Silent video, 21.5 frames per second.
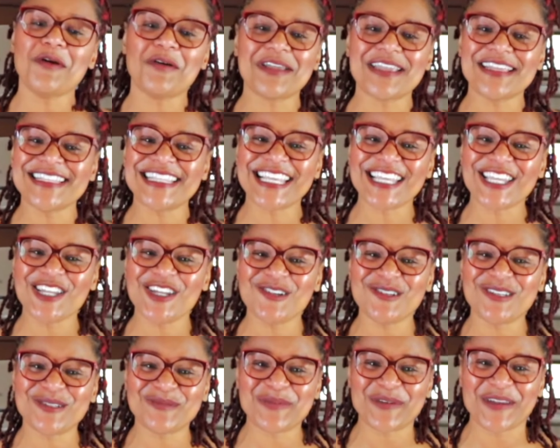you'll
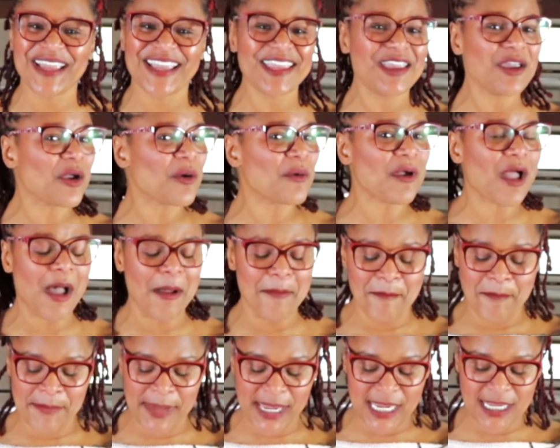continue to bring your
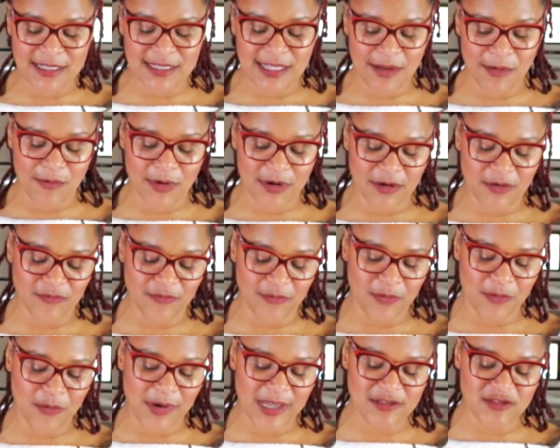amazing,
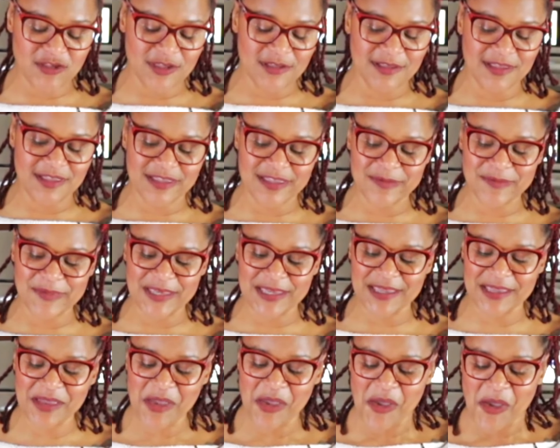wonderful questions to
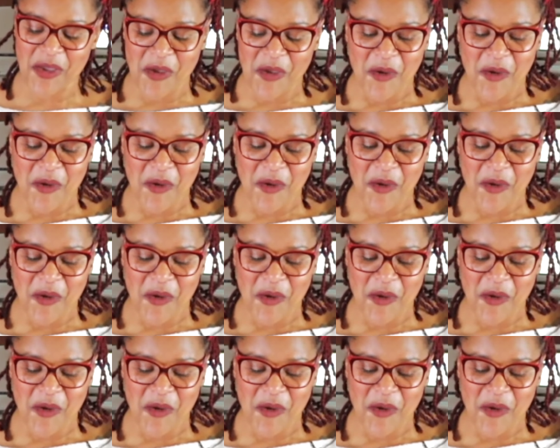me,